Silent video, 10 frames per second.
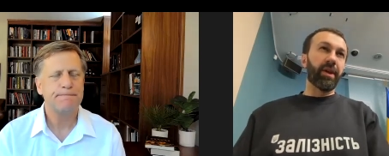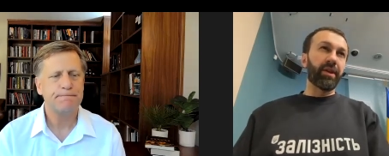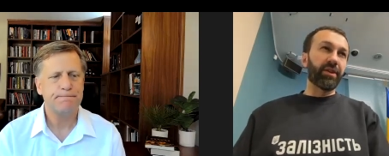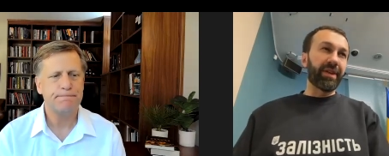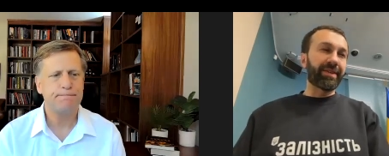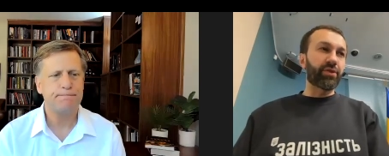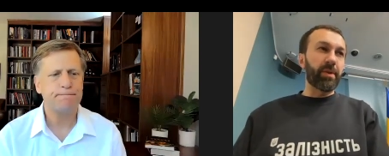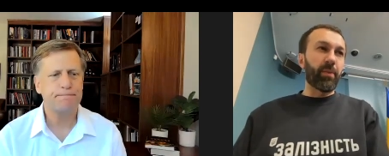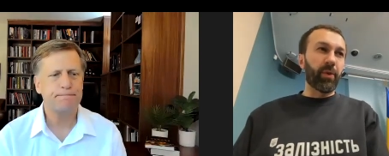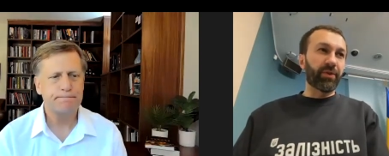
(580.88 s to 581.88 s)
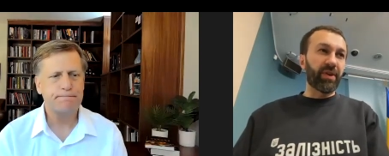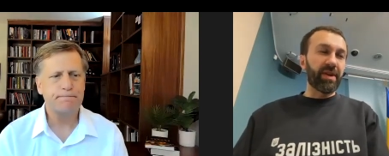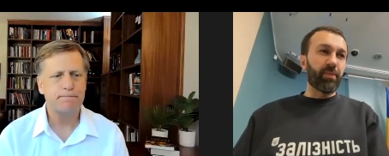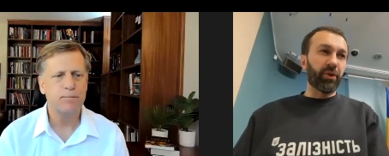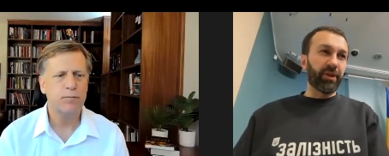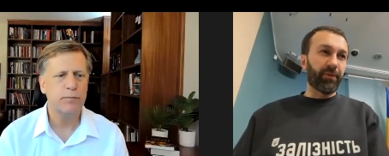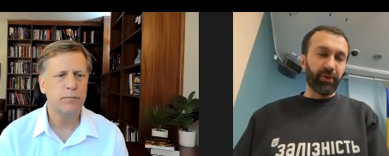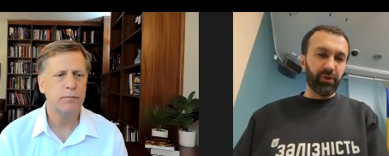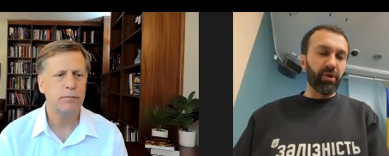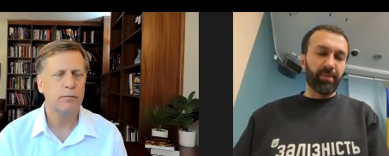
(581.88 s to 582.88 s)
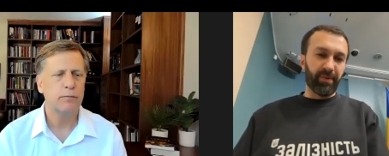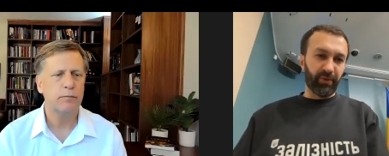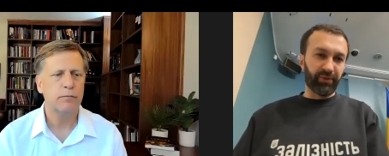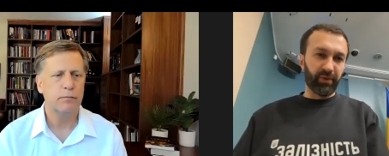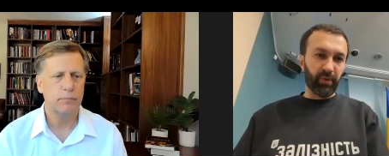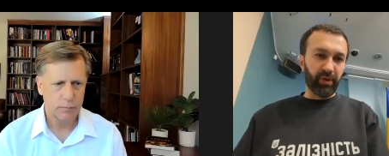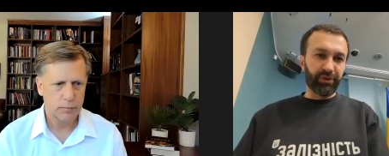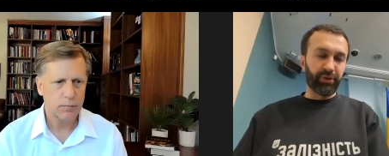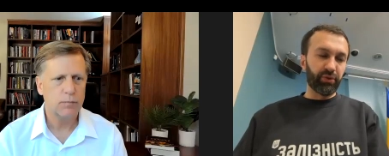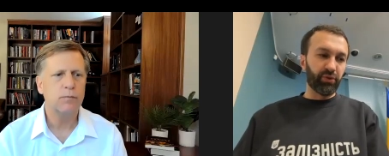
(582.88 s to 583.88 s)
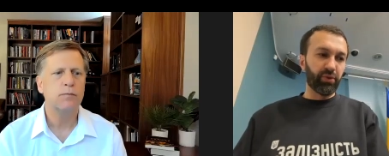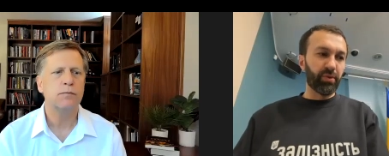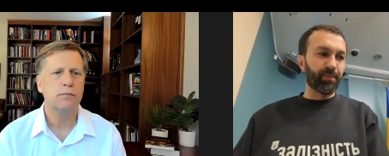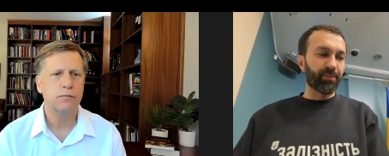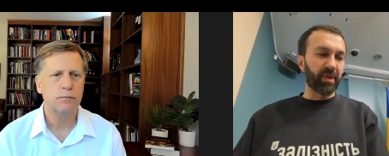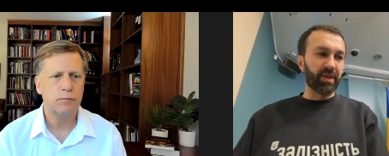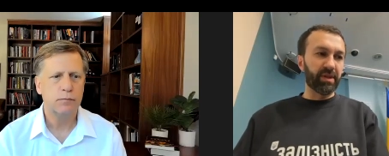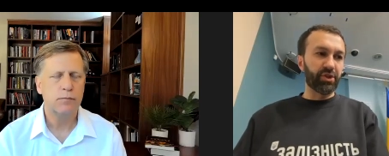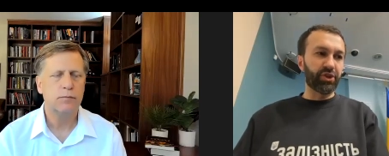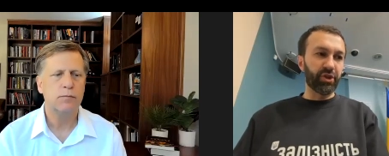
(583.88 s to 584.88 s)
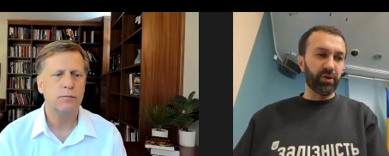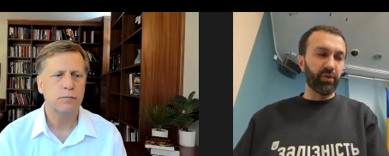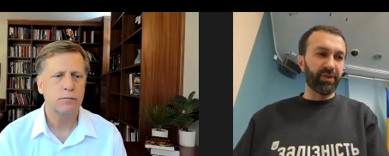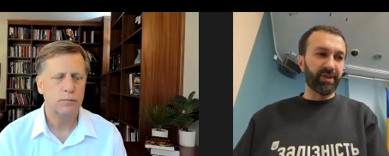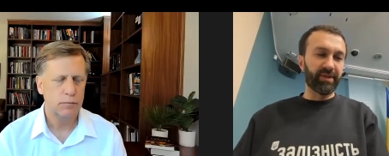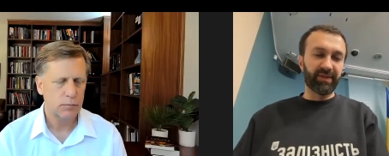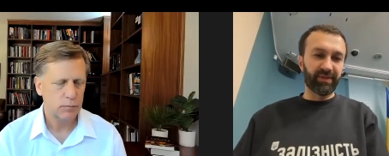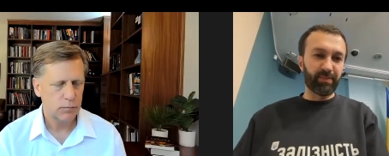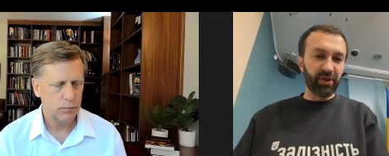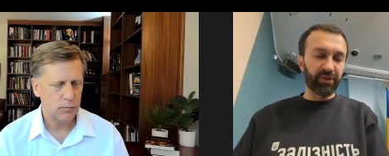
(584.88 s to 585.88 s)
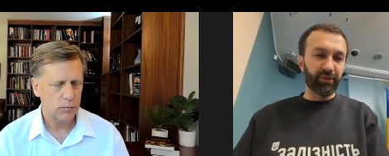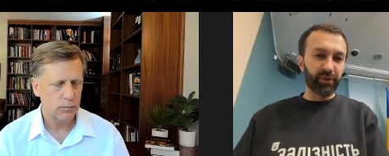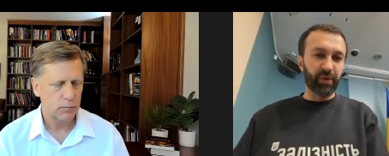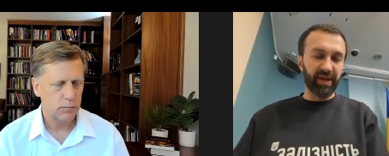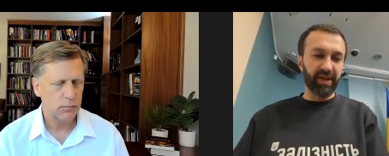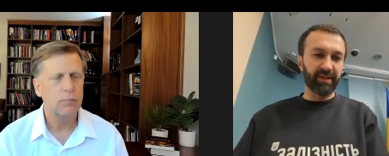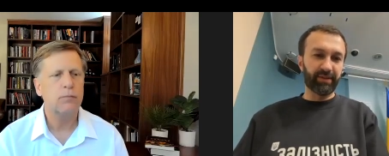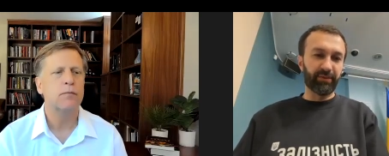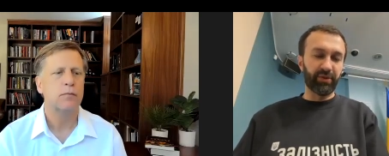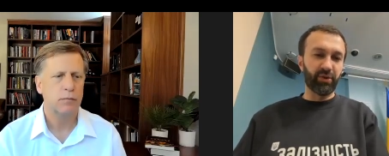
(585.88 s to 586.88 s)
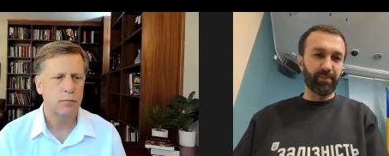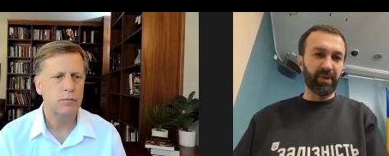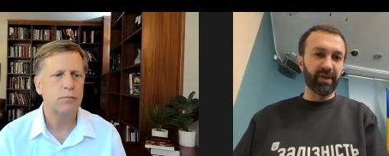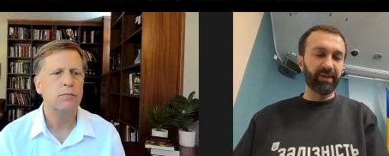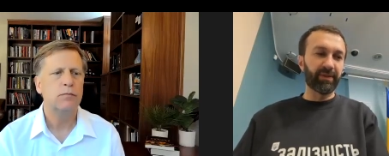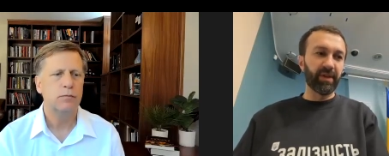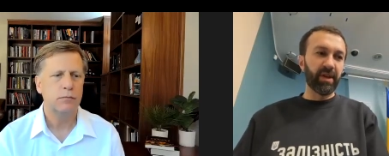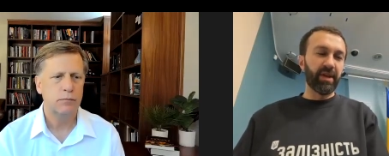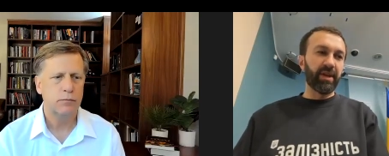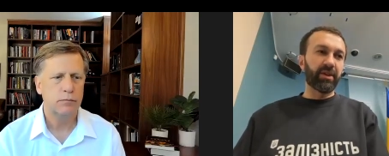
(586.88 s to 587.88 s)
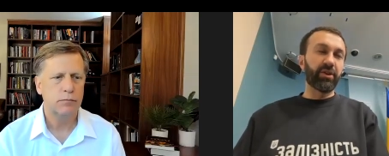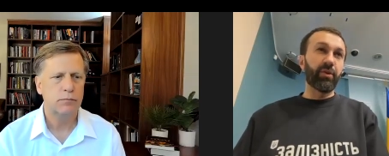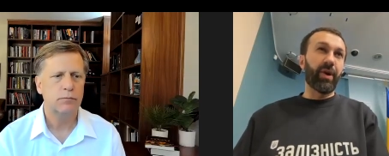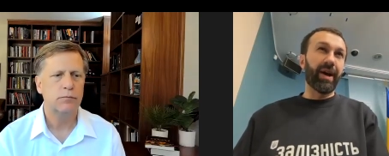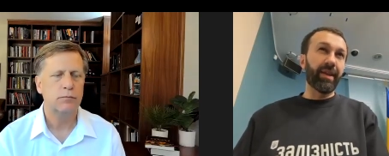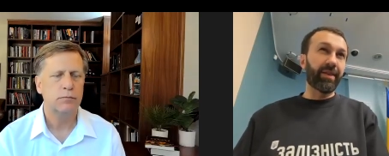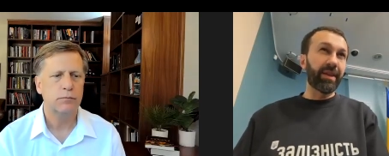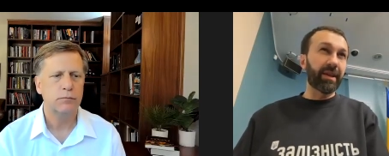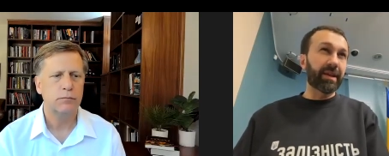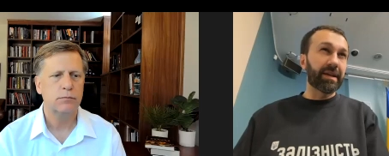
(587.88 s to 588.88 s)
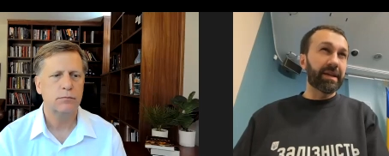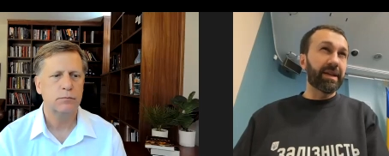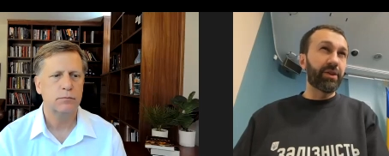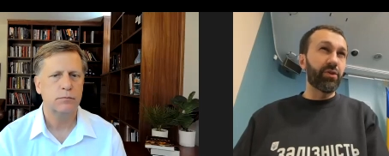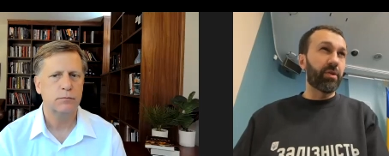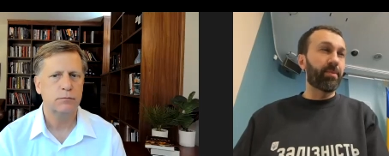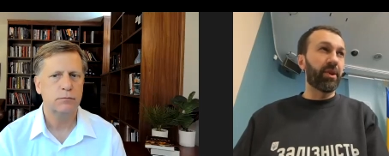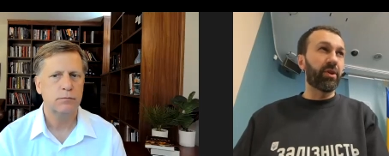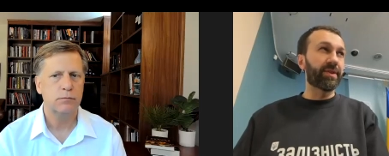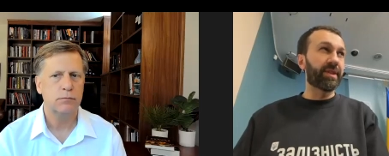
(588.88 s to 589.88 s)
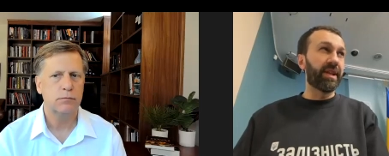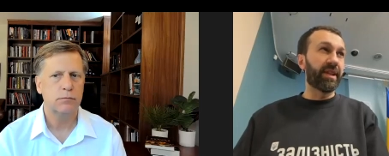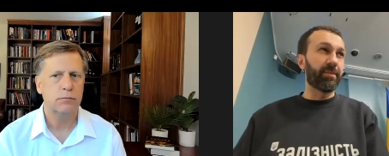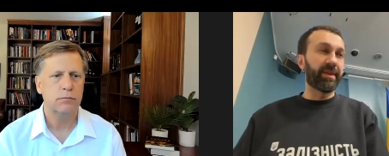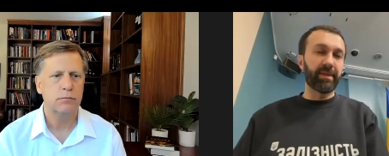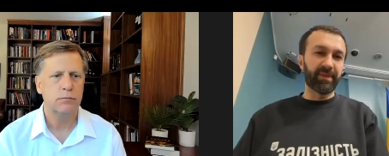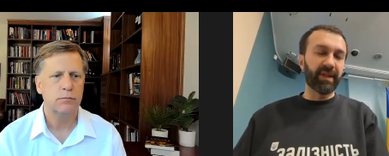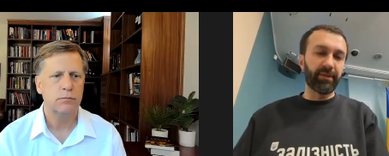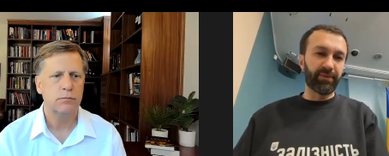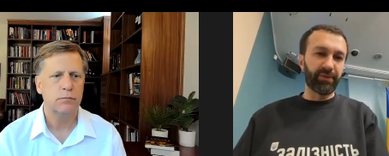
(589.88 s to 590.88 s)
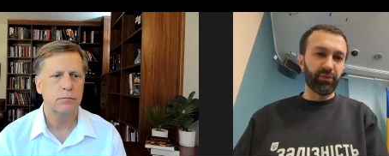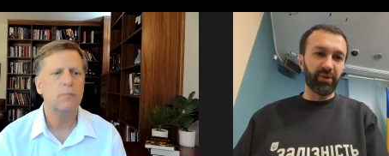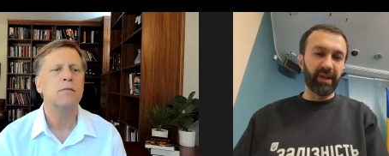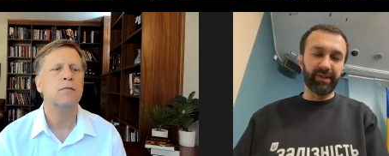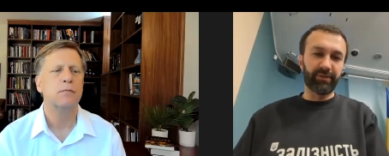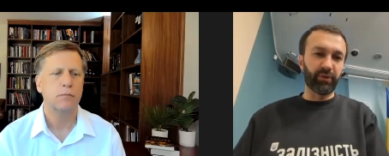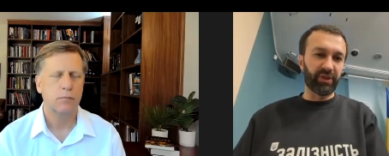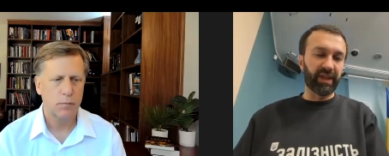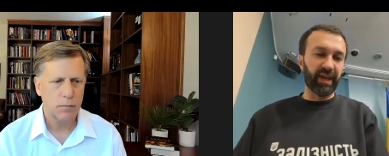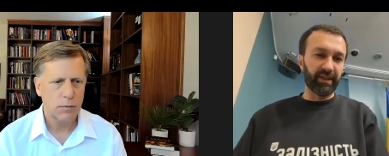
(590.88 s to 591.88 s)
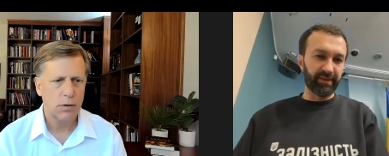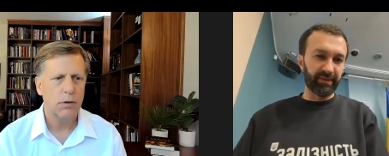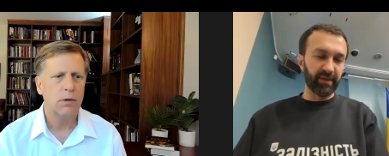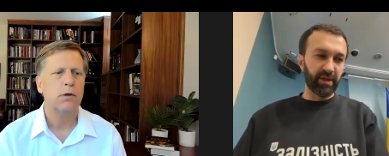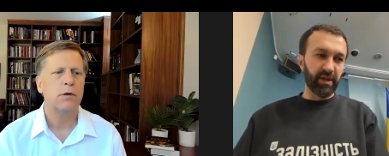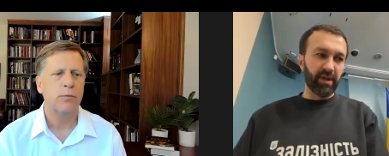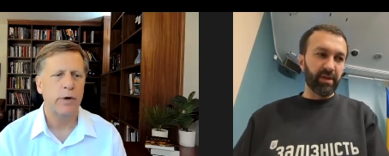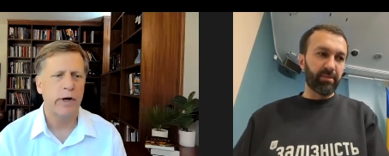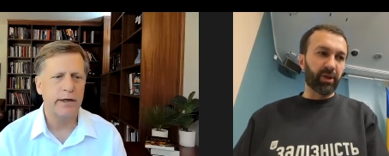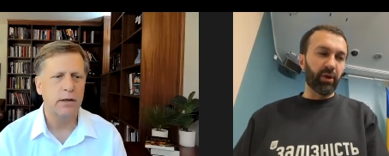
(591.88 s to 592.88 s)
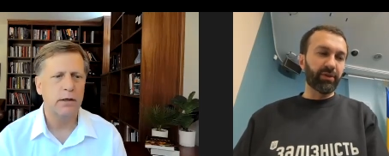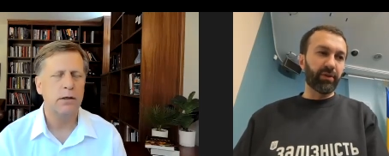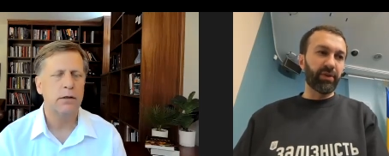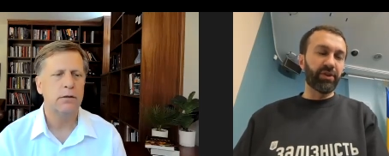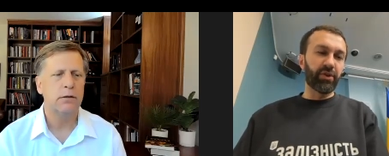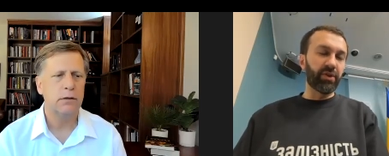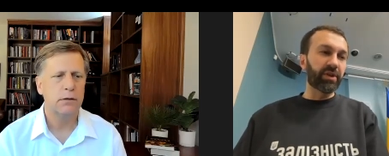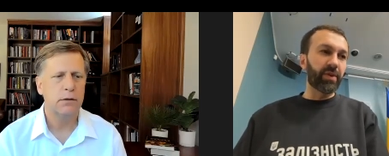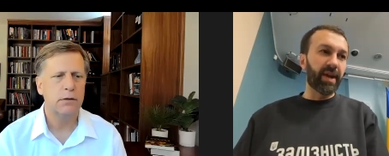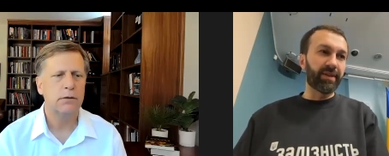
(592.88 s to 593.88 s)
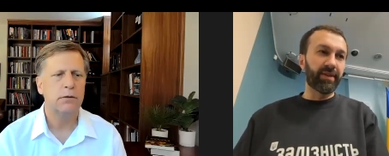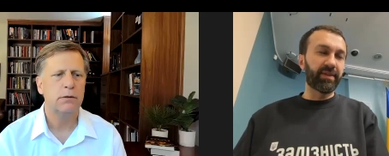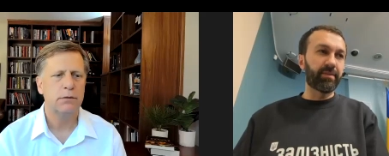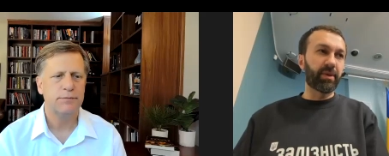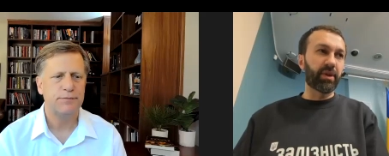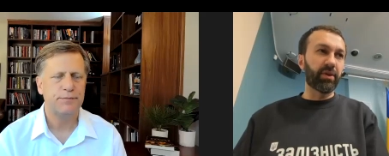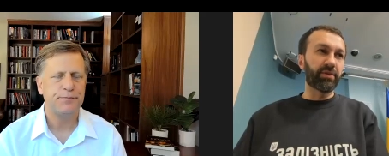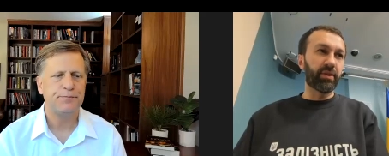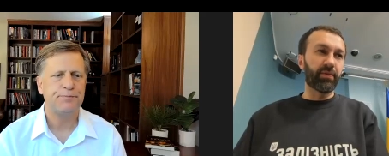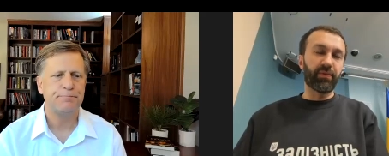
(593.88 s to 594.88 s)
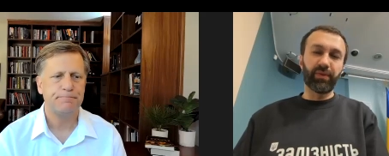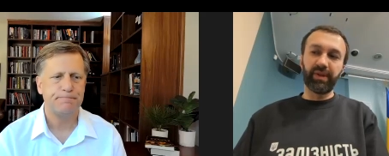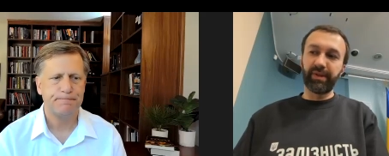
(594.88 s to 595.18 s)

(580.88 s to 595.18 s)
Speaker 1: This trip was very important for Europe, first of all, to show the spirit of Ukrainians for Europeans. You know, I think uh, Europe lost a little bit themselves during the last few decades right because internal crisis because of uh,